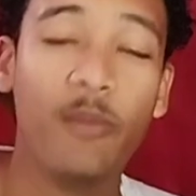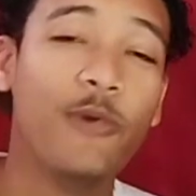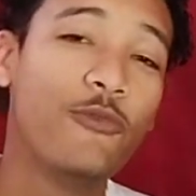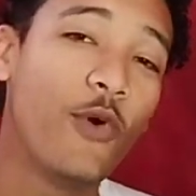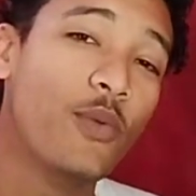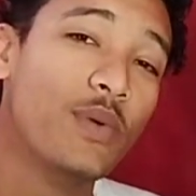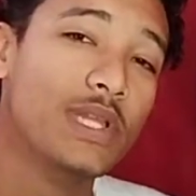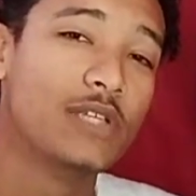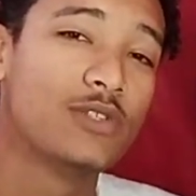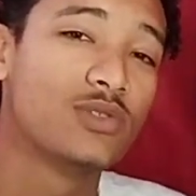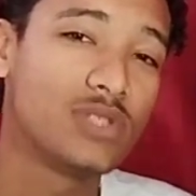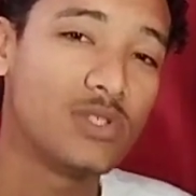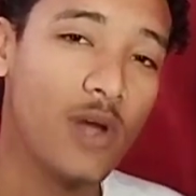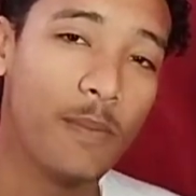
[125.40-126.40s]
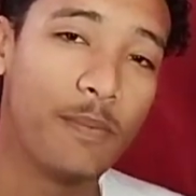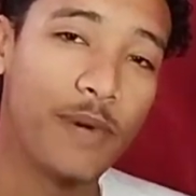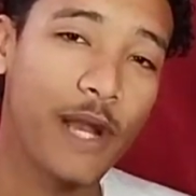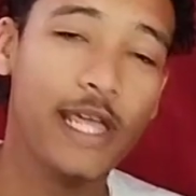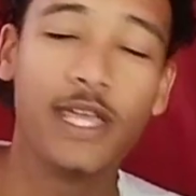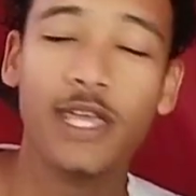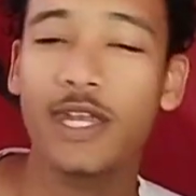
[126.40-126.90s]
before we need to start
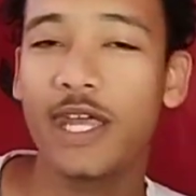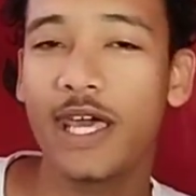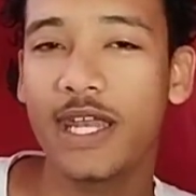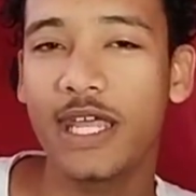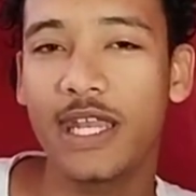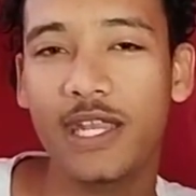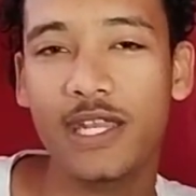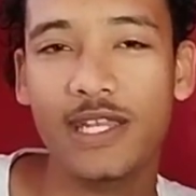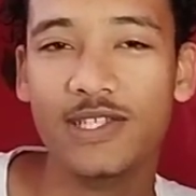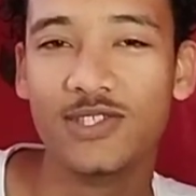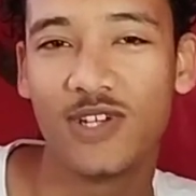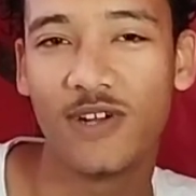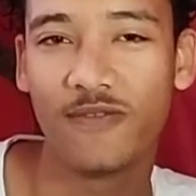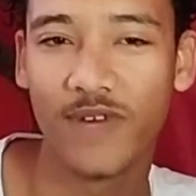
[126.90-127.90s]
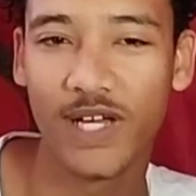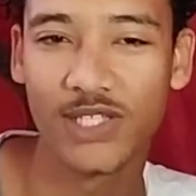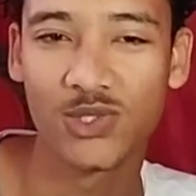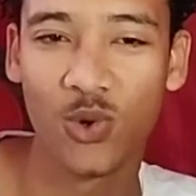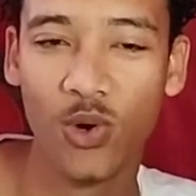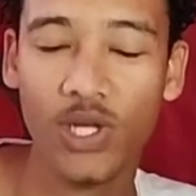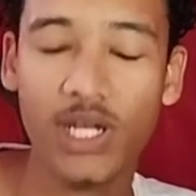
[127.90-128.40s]
braking and heading into the
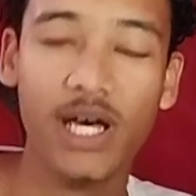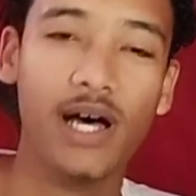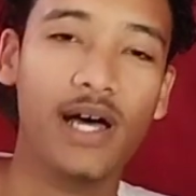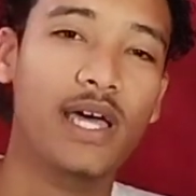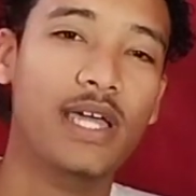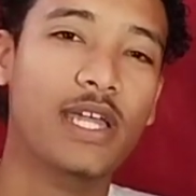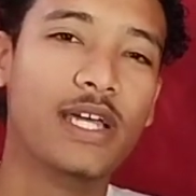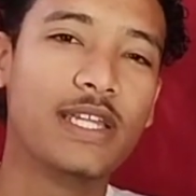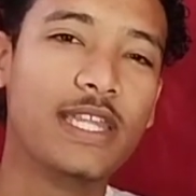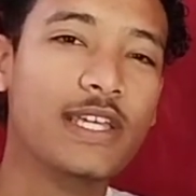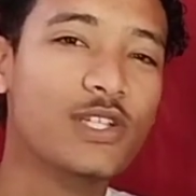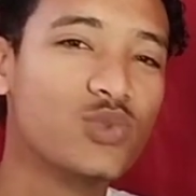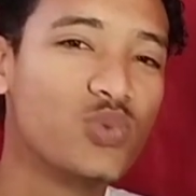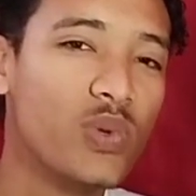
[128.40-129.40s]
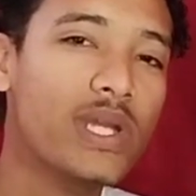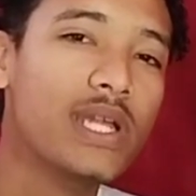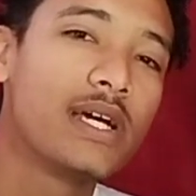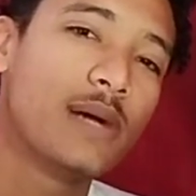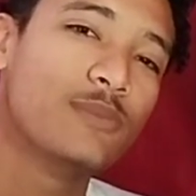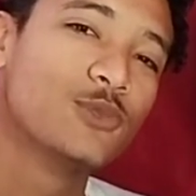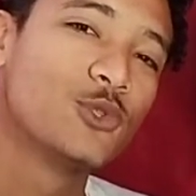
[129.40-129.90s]
first corner. Now the thing is, when
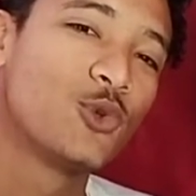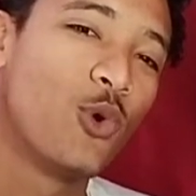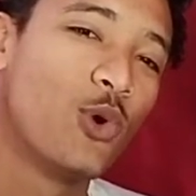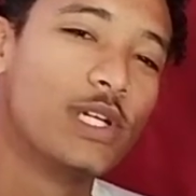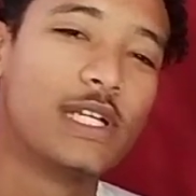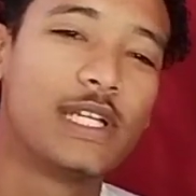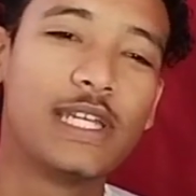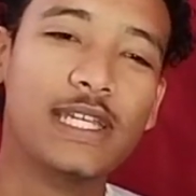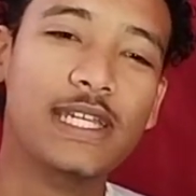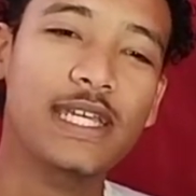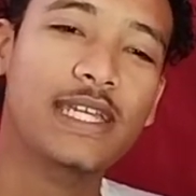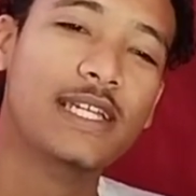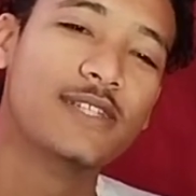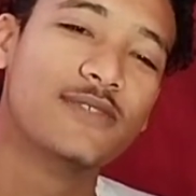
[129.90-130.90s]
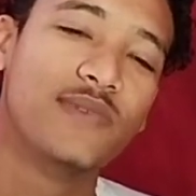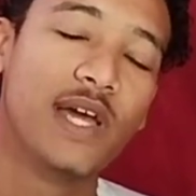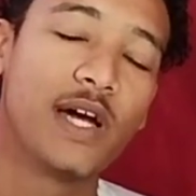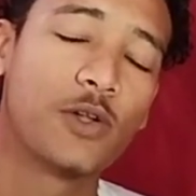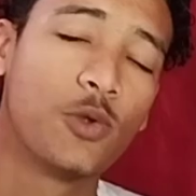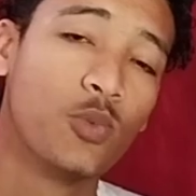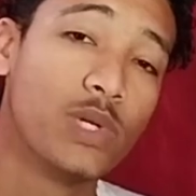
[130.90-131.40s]
it comes to cornering in this
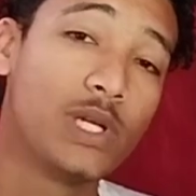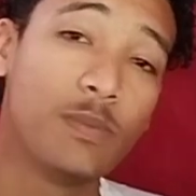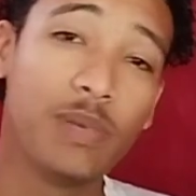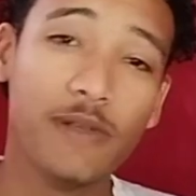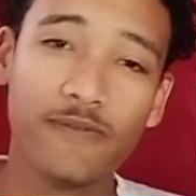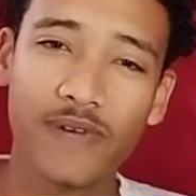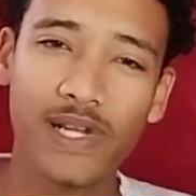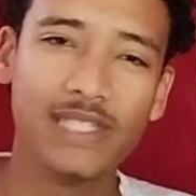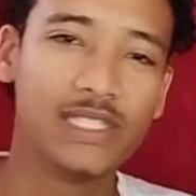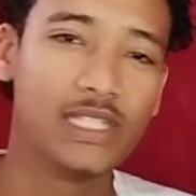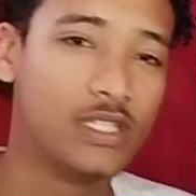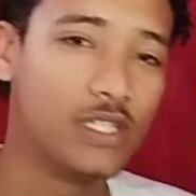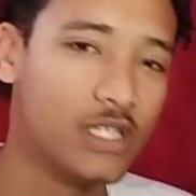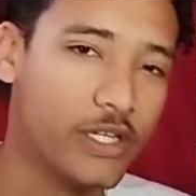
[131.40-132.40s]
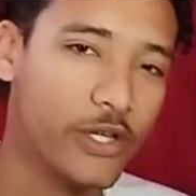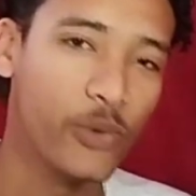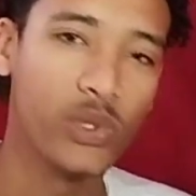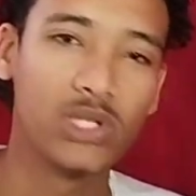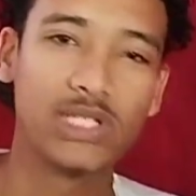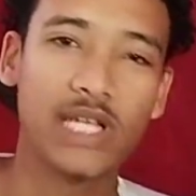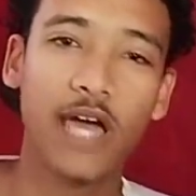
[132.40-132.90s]
vehicle, with it being front engine rear
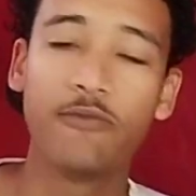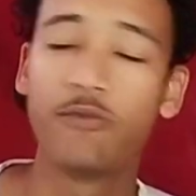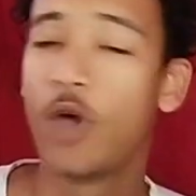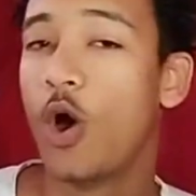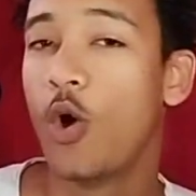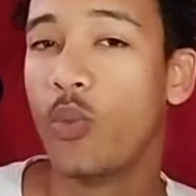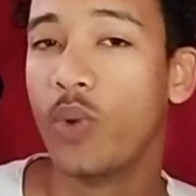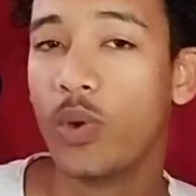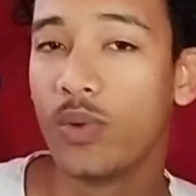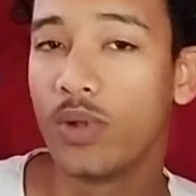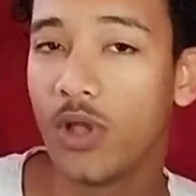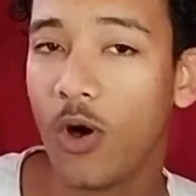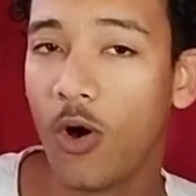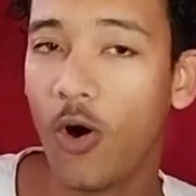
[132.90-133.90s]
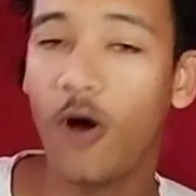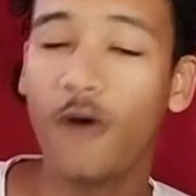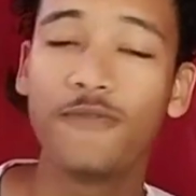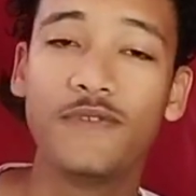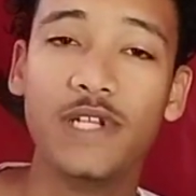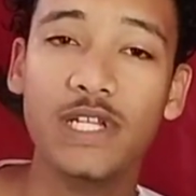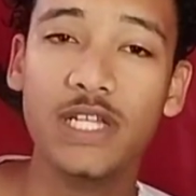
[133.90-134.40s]
wheel drive, we will
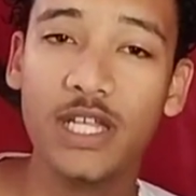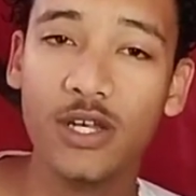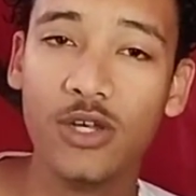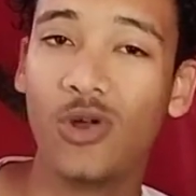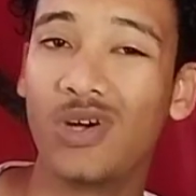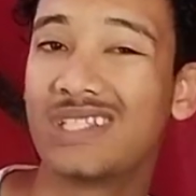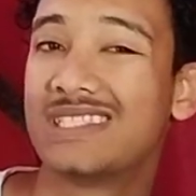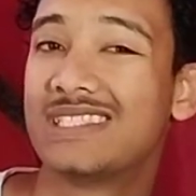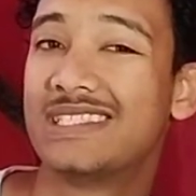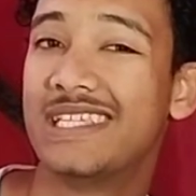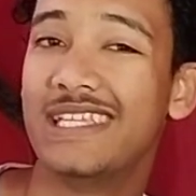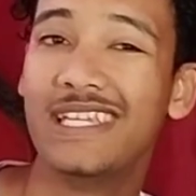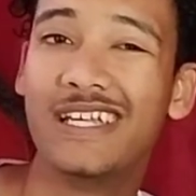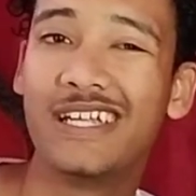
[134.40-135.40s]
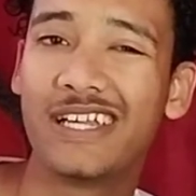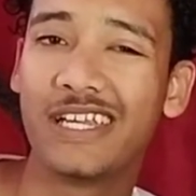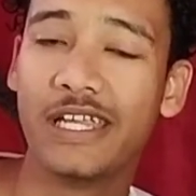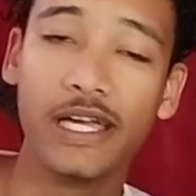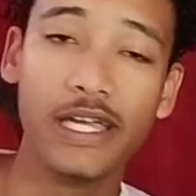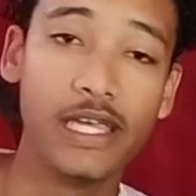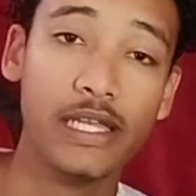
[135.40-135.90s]
often then not see the
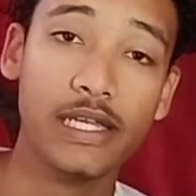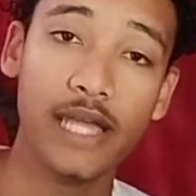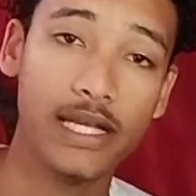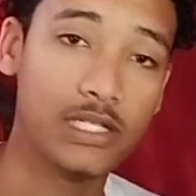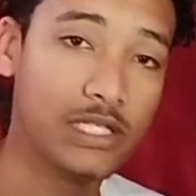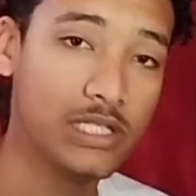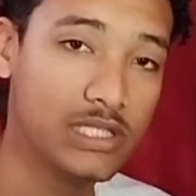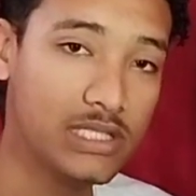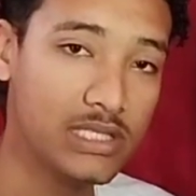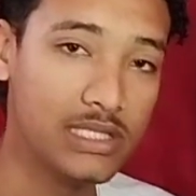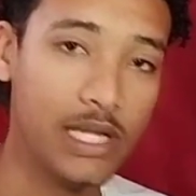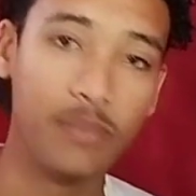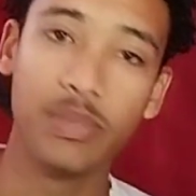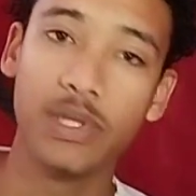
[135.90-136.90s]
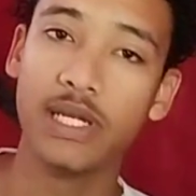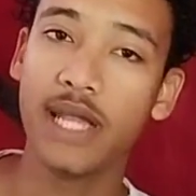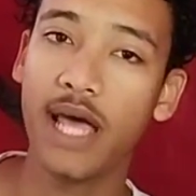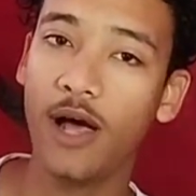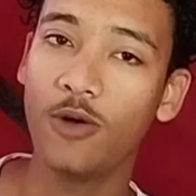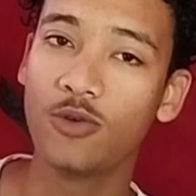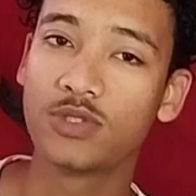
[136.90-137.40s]
rear end actually stepping
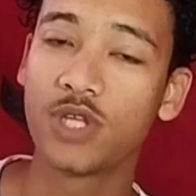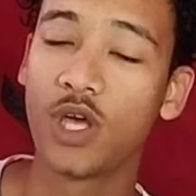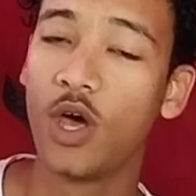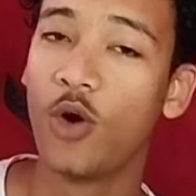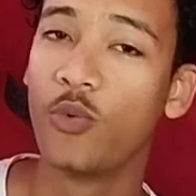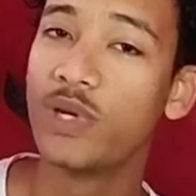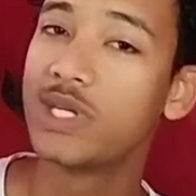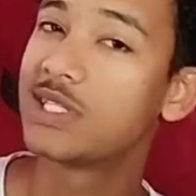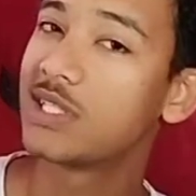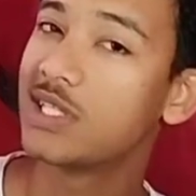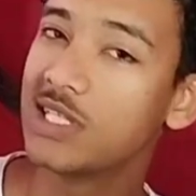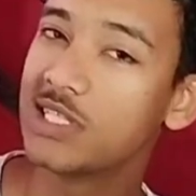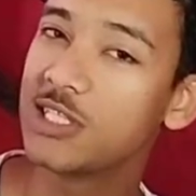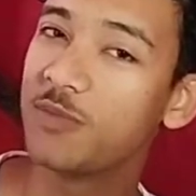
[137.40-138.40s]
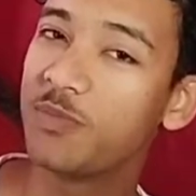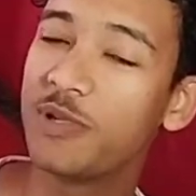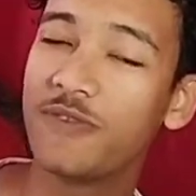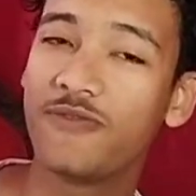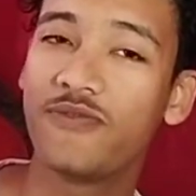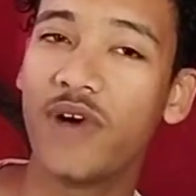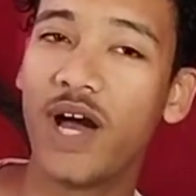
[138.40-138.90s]
out, which is a
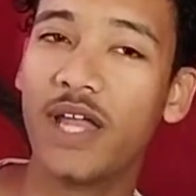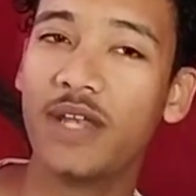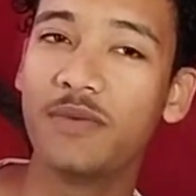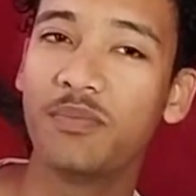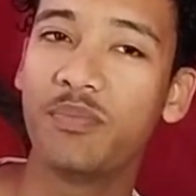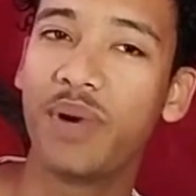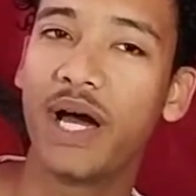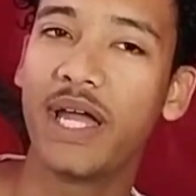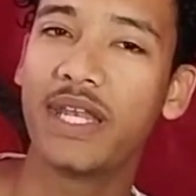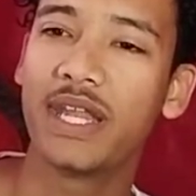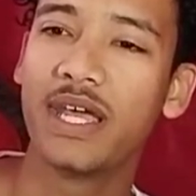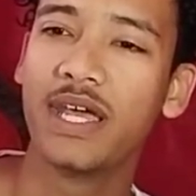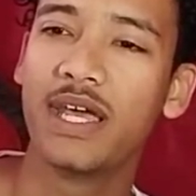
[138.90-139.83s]
bit fun. But